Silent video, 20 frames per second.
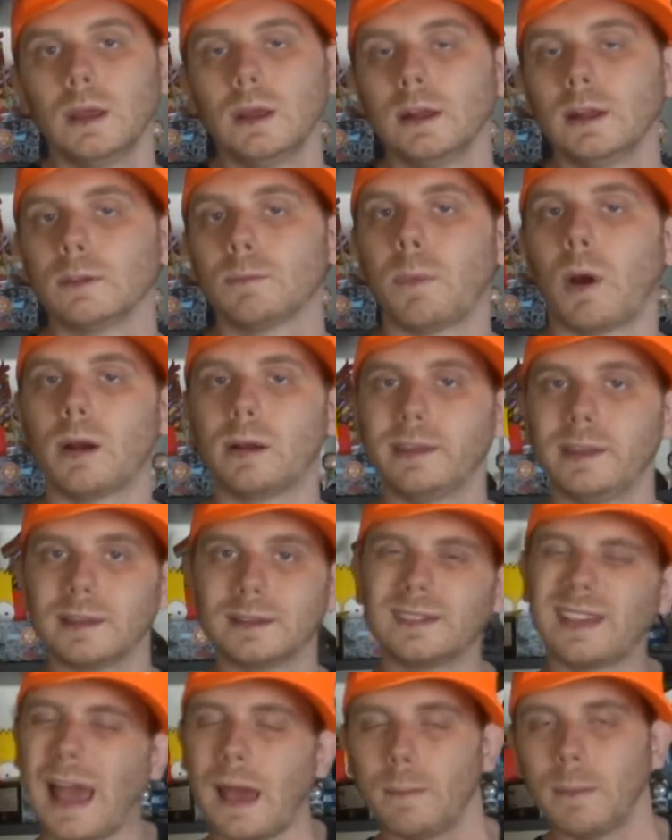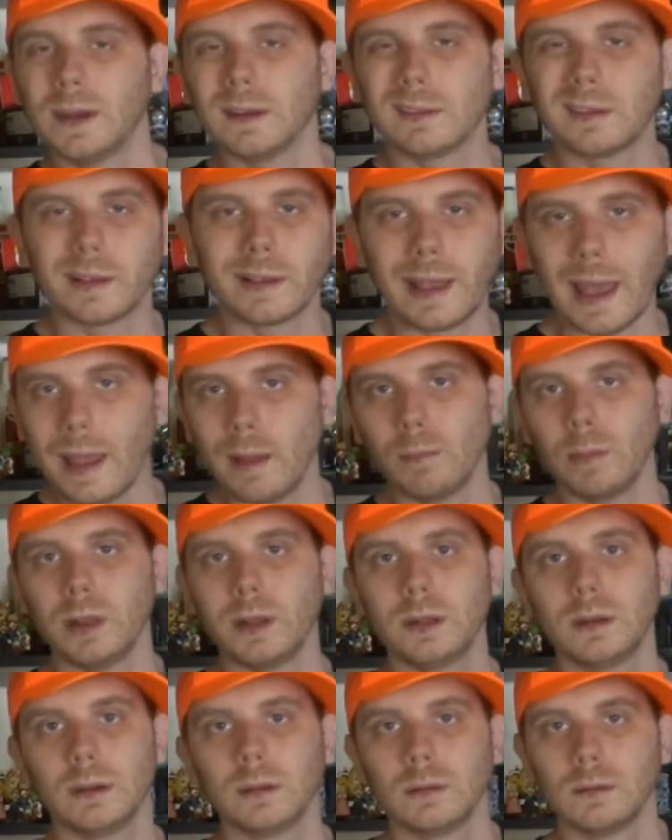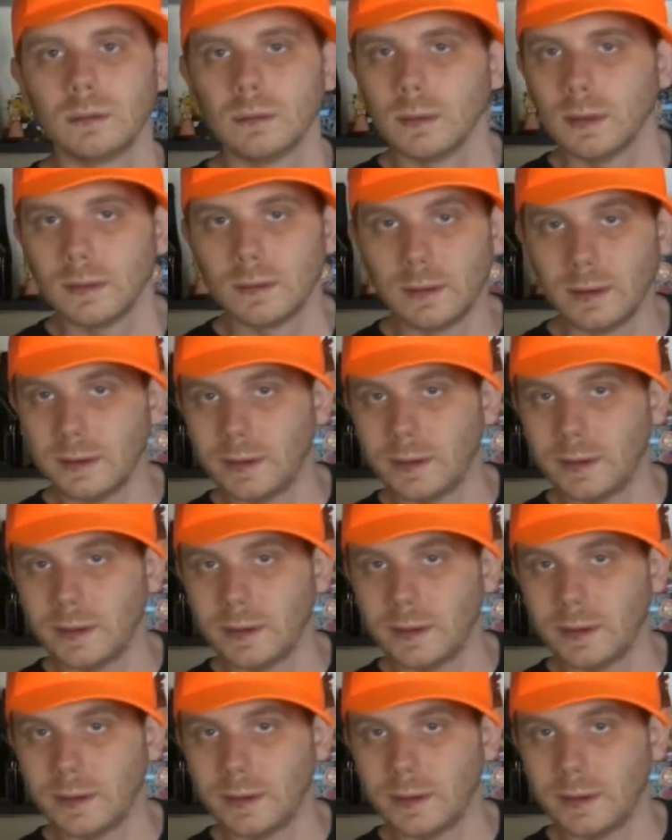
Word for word: It's part of the excitement. It's like gambling. It's an